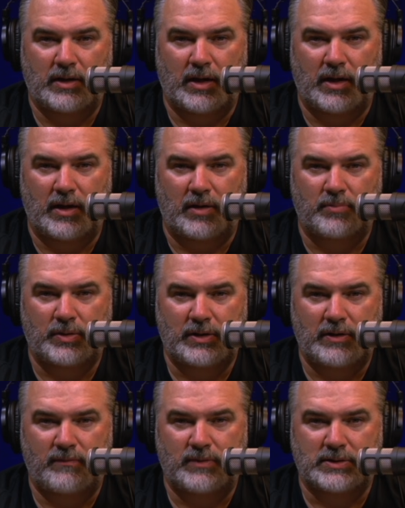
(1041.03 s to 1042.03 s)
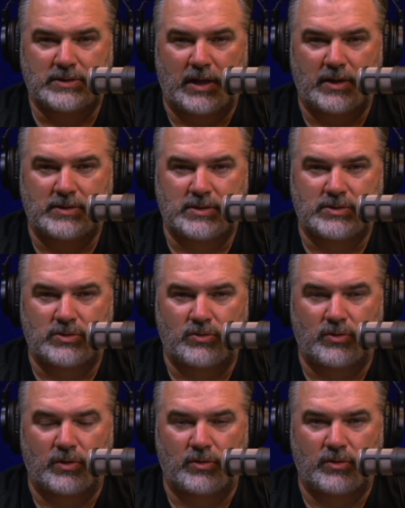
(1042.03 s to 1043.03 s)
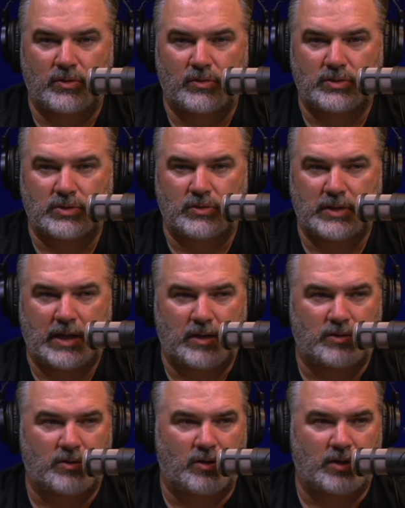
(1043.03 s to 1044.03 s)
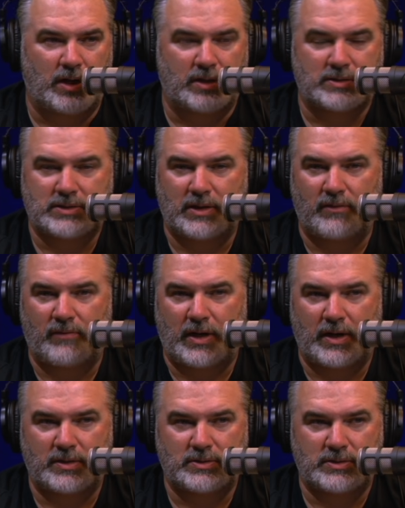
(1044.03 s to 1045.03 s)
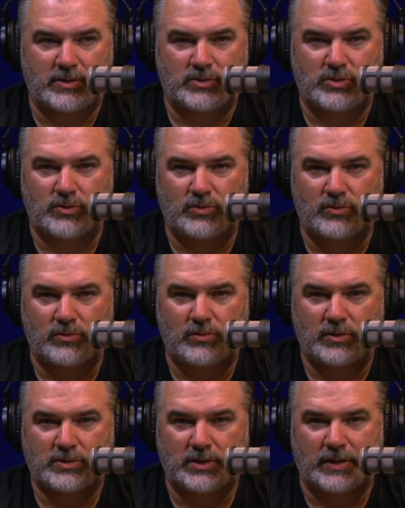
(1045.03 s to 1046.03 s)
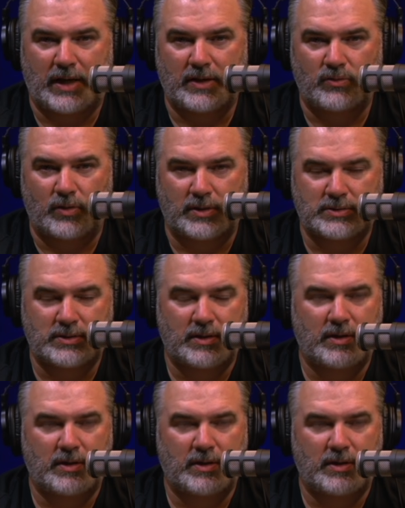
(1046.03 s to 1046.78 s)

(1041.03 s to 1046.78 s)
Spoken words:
I believe the scientists who are doing that are not incentivized to lie to us.